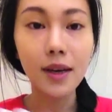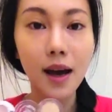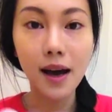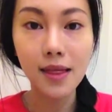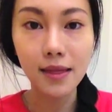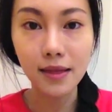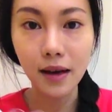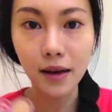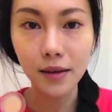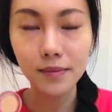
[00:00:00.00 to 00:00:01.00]
and
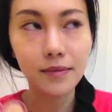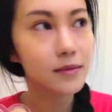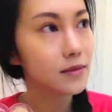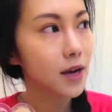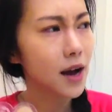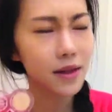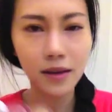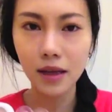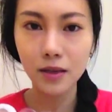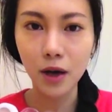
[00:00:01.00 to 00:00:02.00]
I
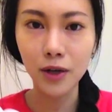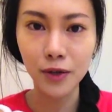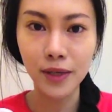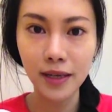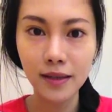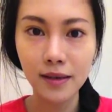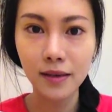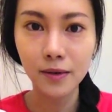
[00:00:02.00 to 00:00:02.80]
think that's all you need.